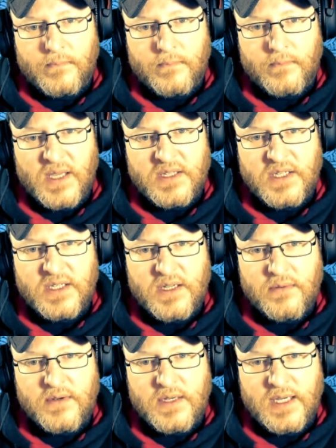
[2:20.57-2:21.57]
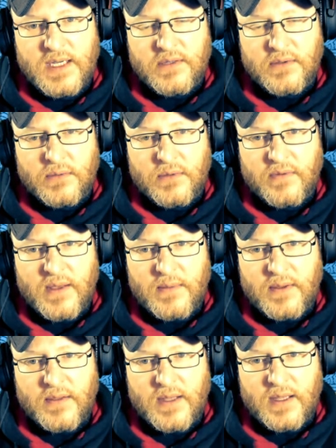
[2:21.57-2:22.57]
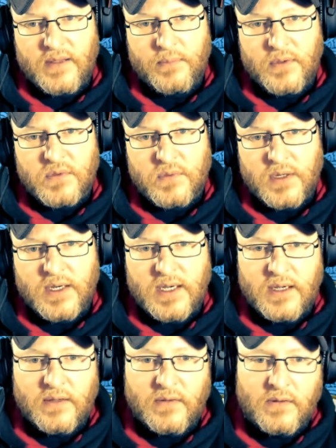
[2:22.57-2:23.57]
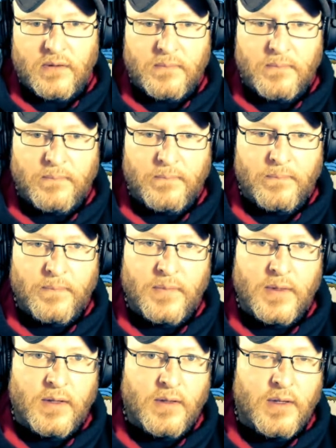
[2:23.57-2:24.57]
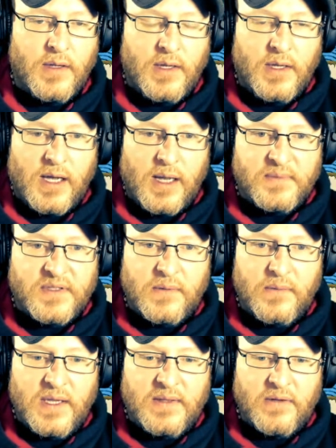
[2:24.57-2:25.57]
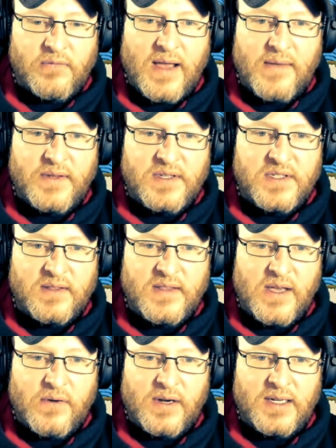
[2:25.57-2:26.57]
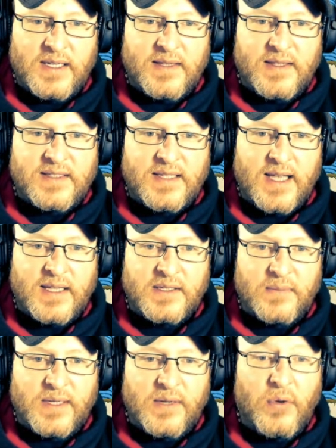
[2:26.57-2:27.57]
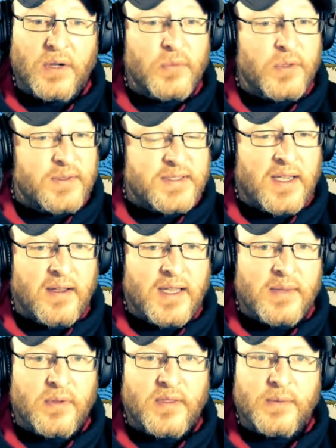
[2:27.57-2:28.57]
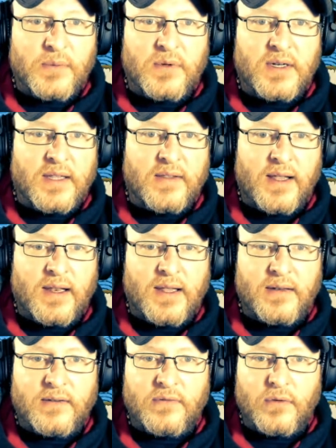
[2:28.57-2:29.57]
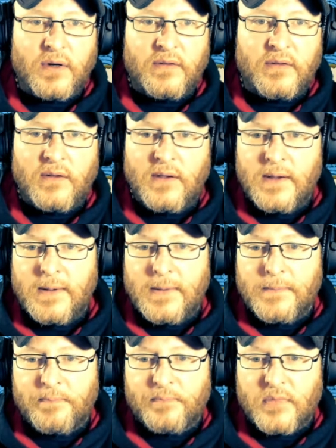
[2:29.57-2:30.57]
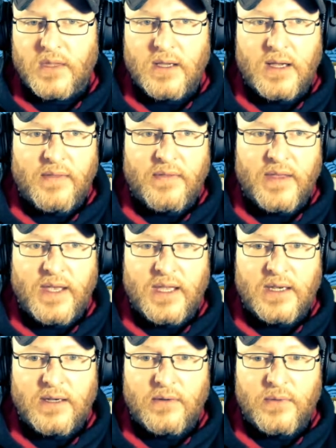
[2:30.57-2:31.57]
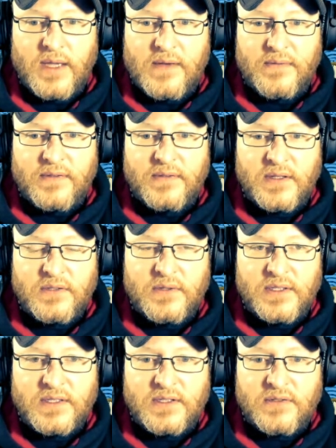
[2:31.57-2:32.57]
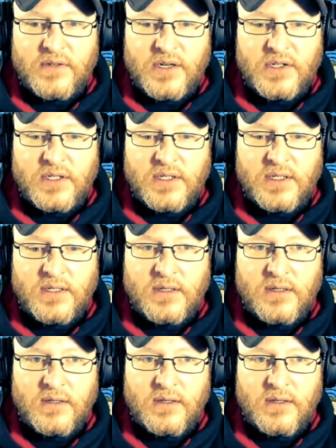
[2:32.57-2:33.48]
We actually don't need all of them in there. Let's push one in here too. So in the Ravage, they'll clear this land completely. One will die, but they will clear that land for us. And then we have a Thundering Destruction.